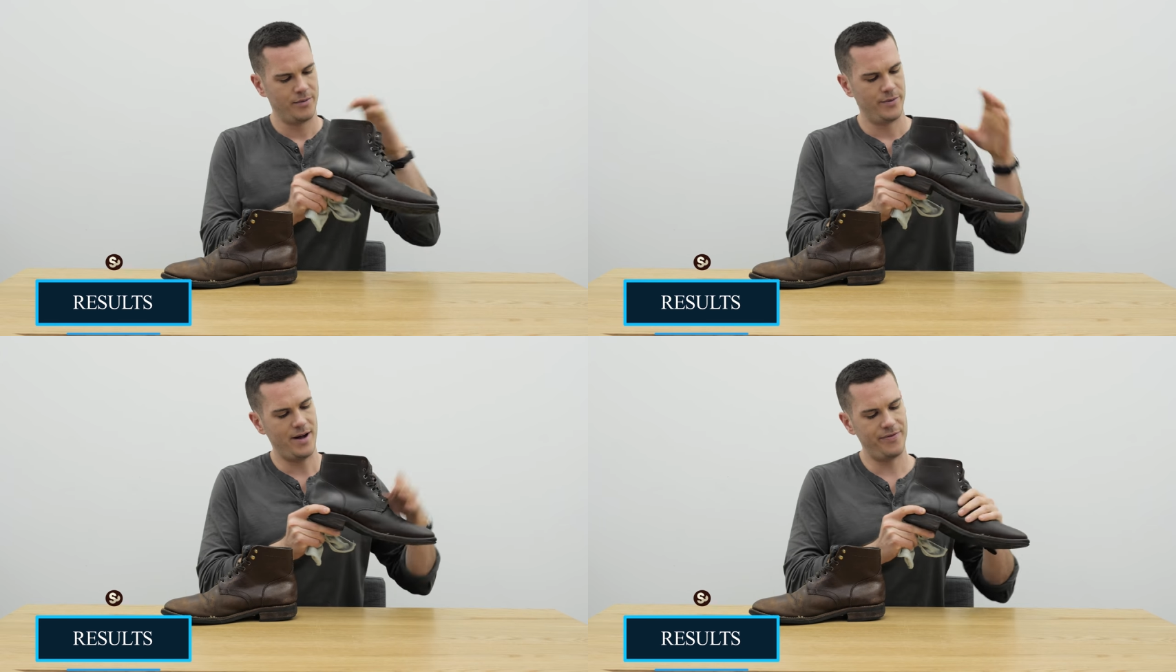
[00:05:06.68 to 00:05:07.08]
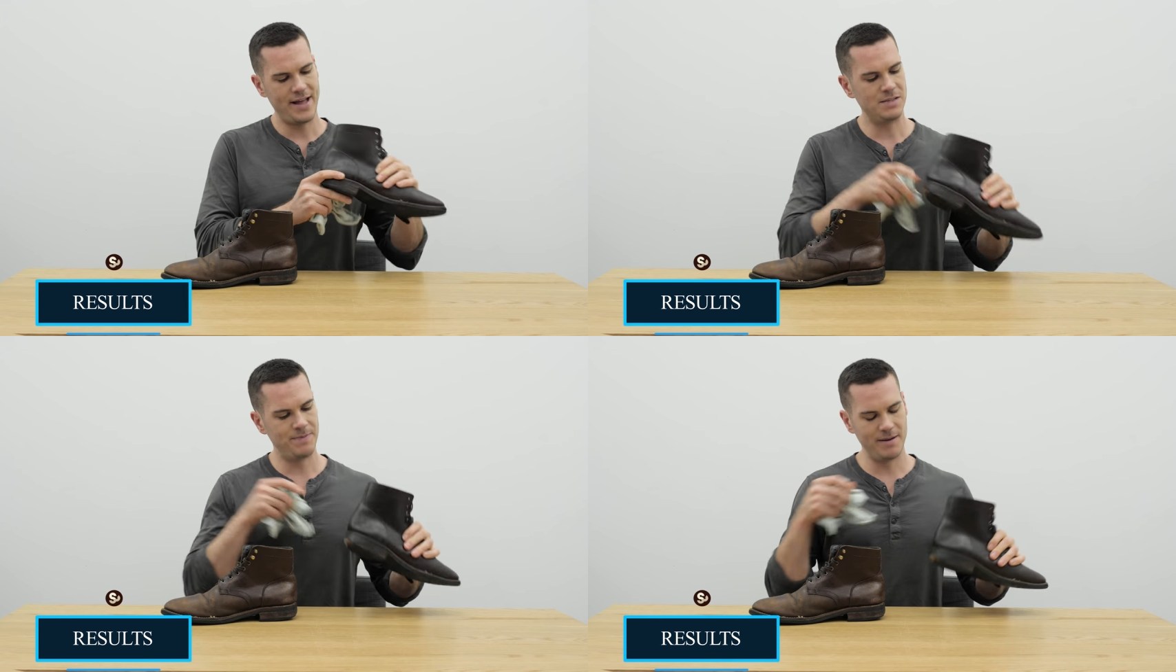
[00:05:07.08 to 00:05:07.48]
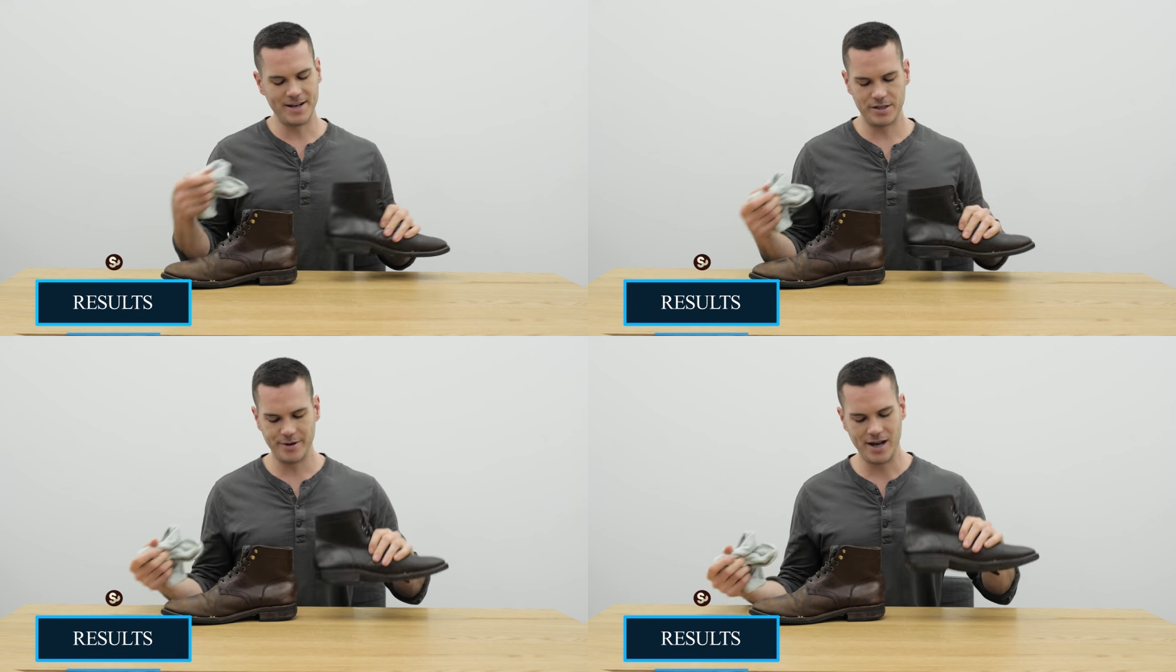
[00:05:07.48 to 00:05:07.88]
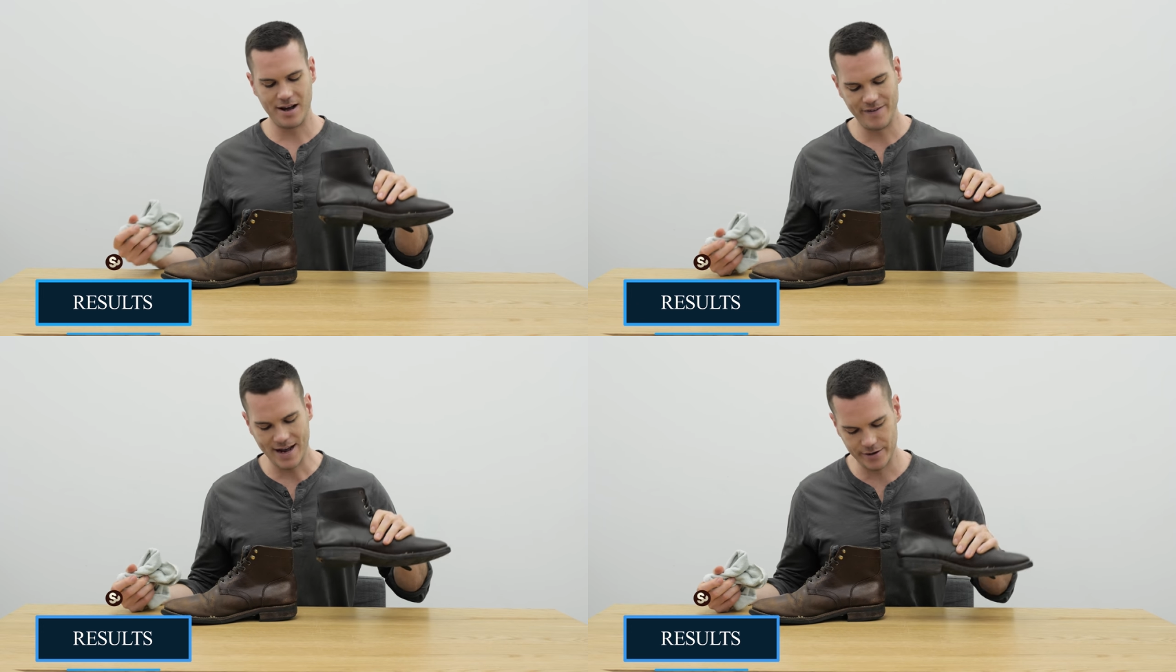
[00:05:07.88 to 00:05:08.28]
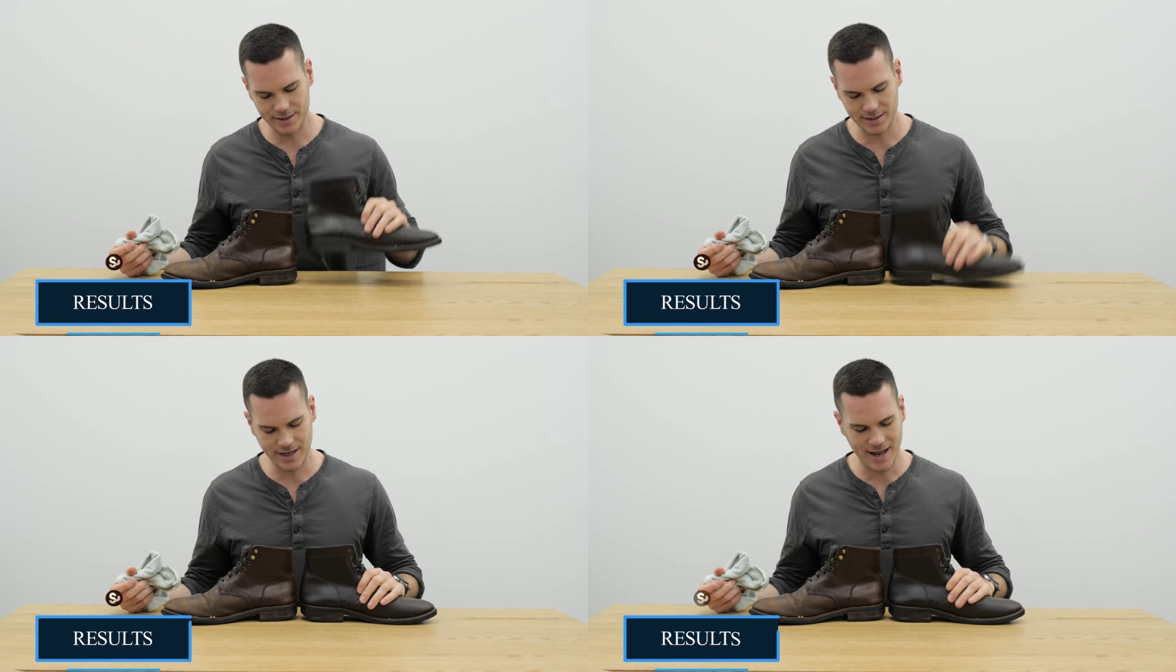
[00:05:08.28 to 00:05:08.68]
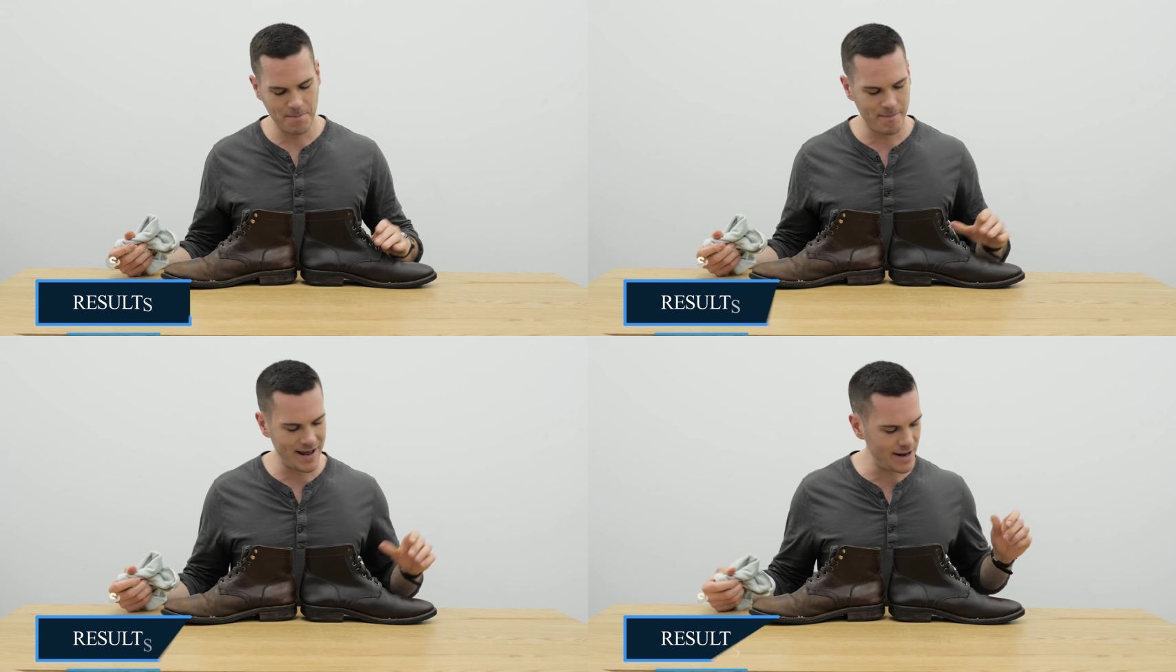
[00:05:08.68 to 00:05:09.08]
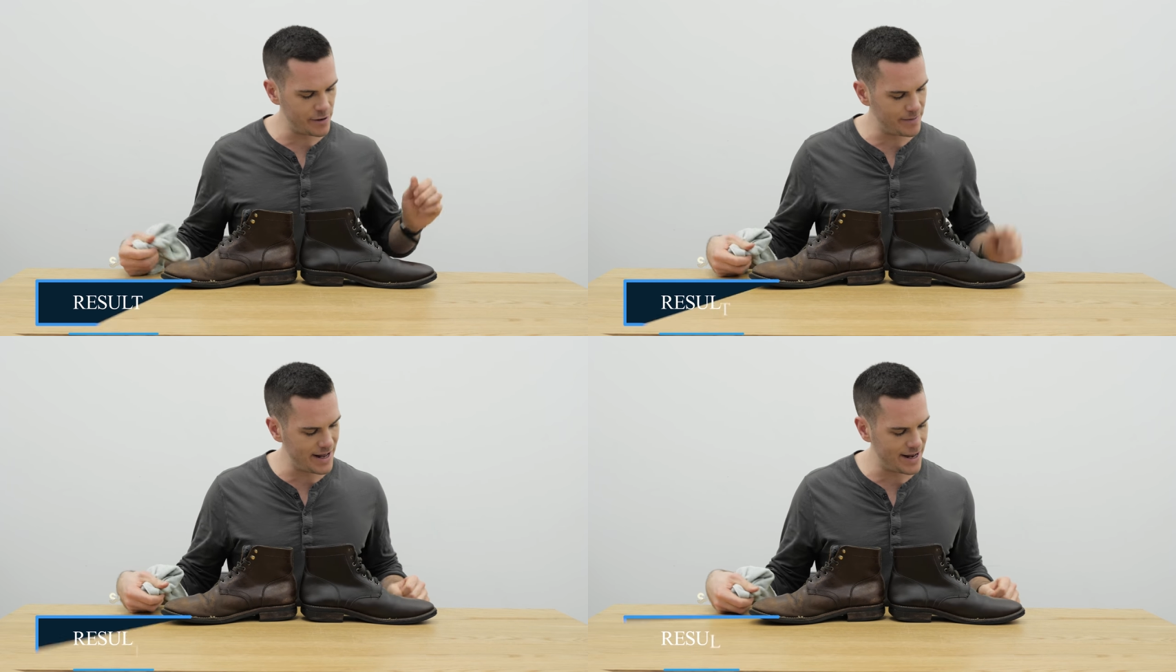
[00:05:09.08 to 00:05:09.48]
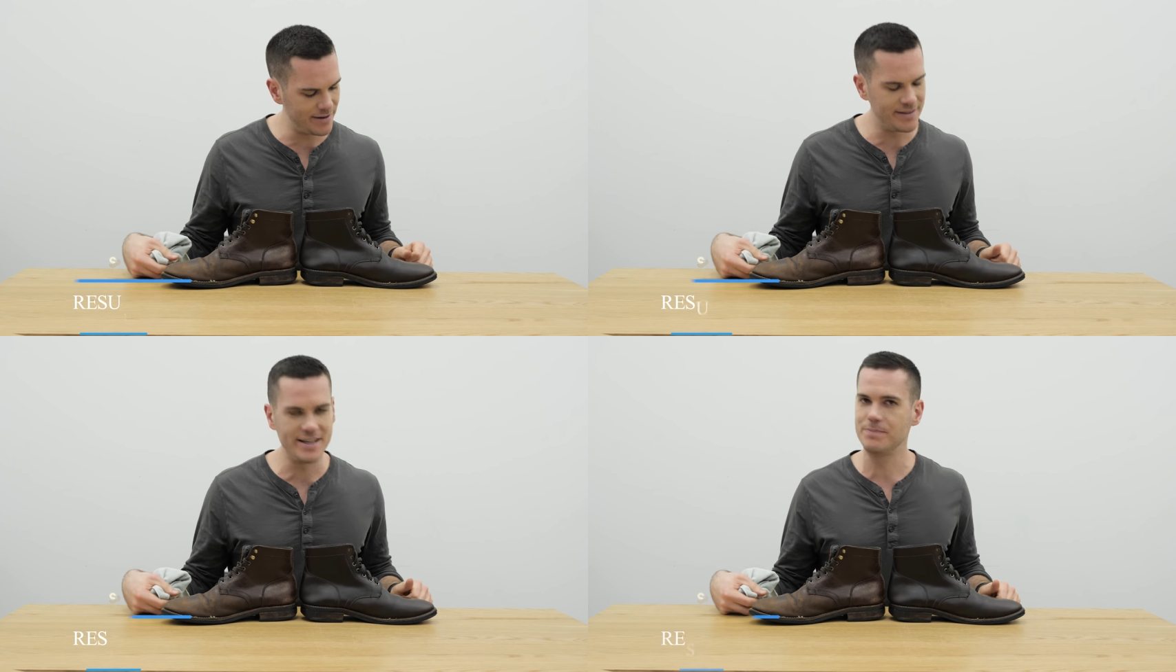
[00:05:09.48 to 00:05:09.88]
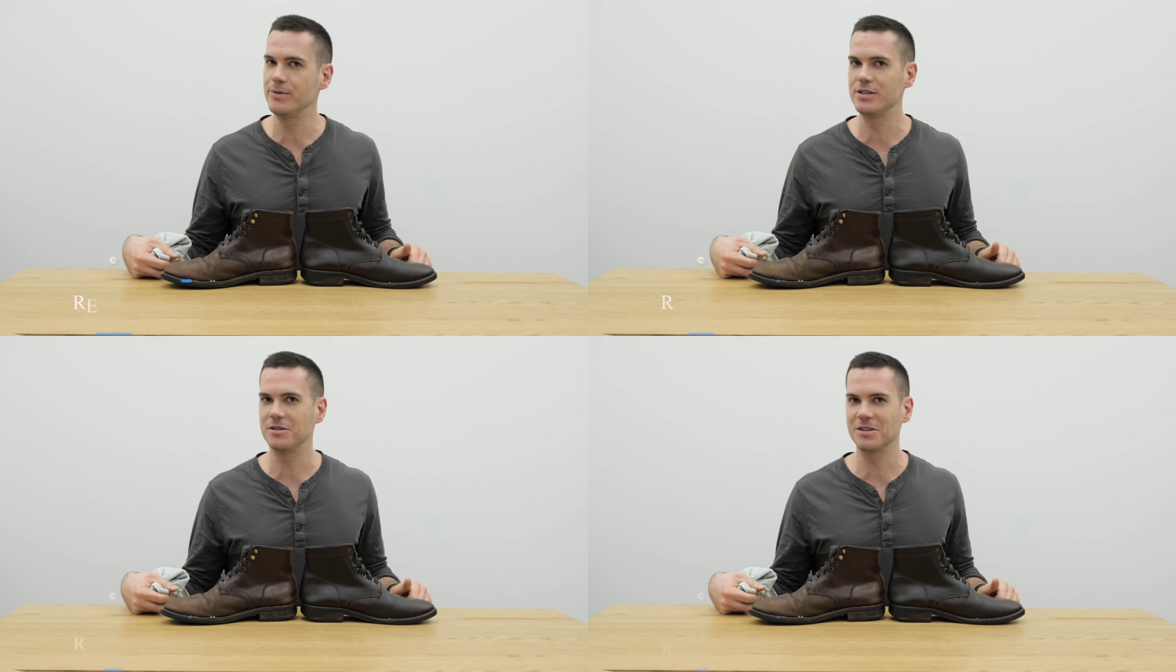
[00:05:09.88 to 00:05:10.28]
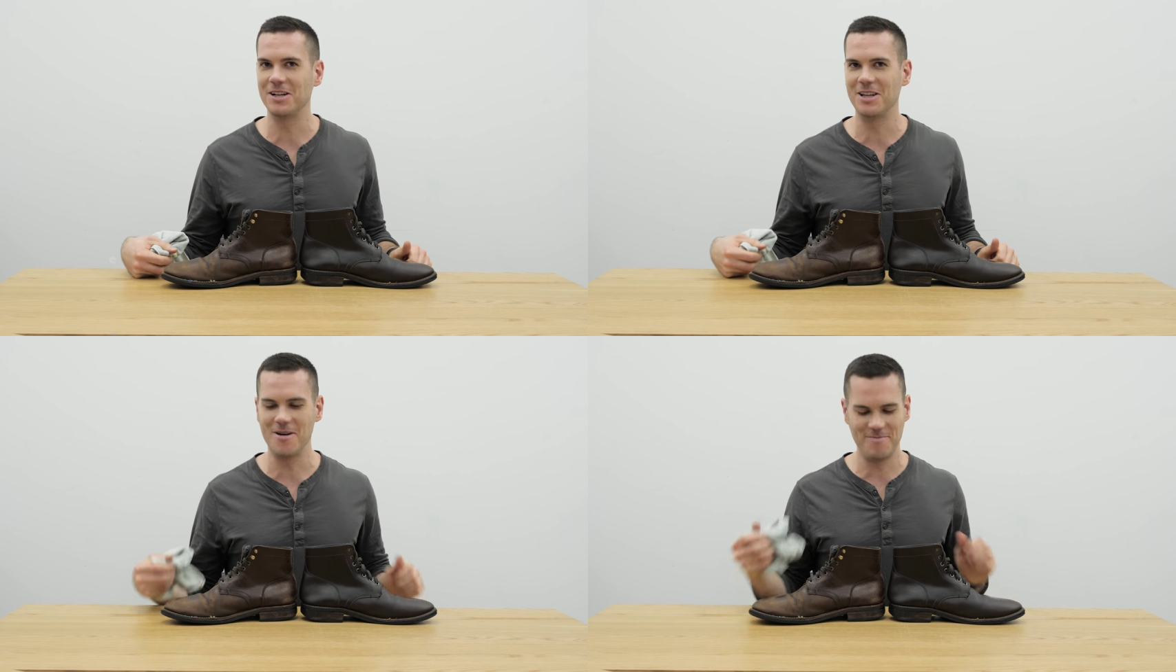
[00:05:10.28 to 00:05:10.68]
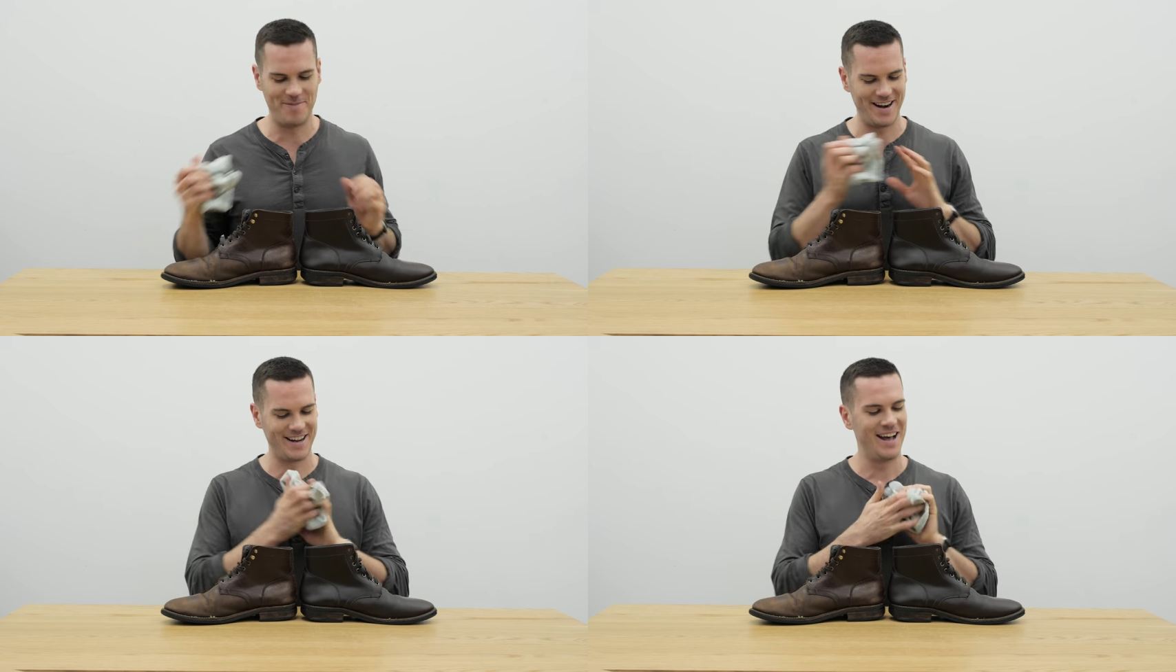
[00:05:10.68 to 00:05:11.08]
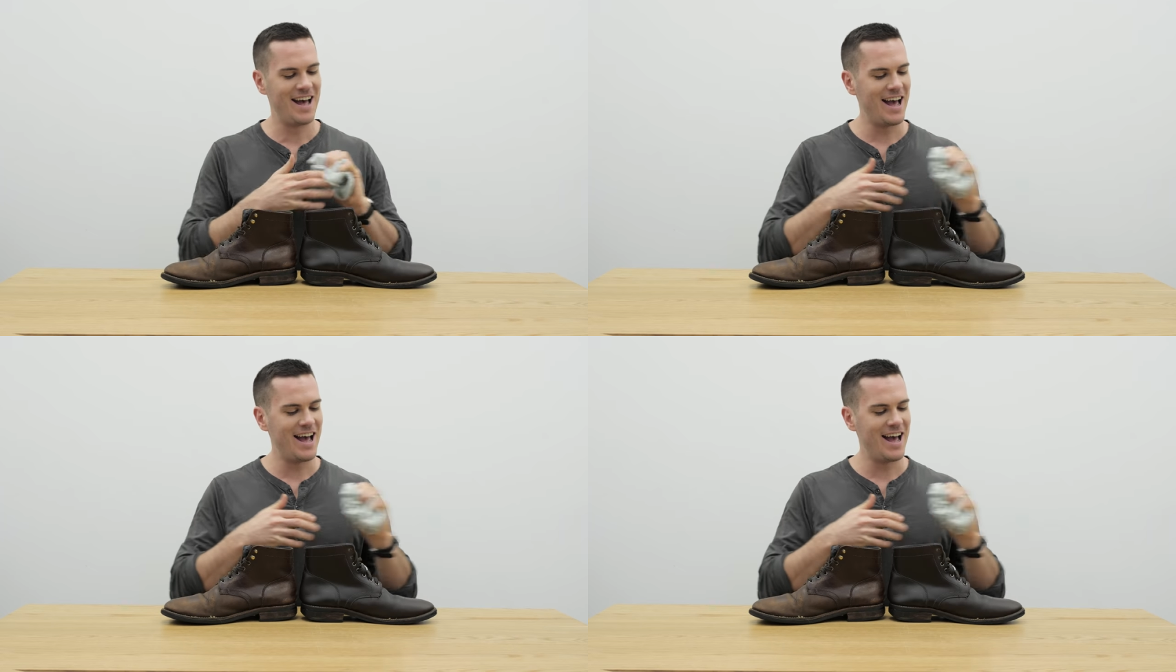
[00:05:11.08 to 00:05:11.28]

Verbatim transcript: Well, that's been about 2.5 hours, and man, oh man, these boots look a lot better.